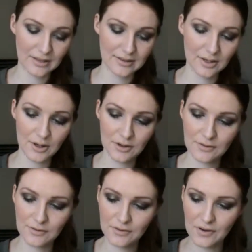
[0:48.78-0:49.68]
So
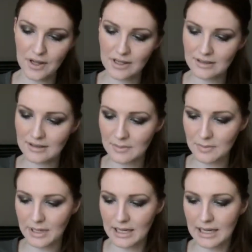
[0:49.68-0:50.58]
first
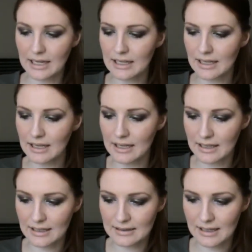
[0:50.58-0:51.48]
pick
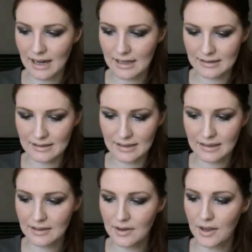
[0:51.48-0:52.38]
is
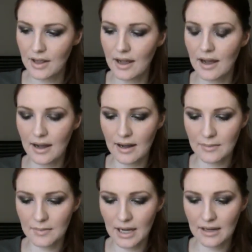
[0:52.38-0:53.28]
Essie.
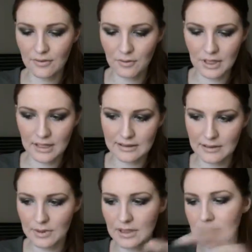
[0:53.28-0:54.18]
I have three
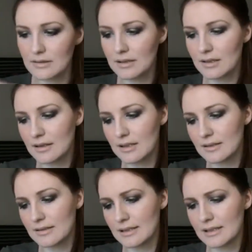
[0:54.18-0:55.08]
Essie ones.
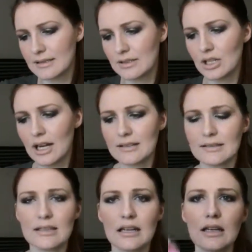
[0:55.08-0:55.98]
This is
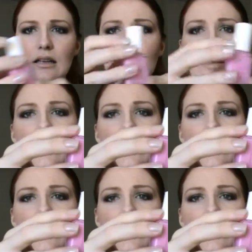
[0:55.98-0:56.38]
Chasity.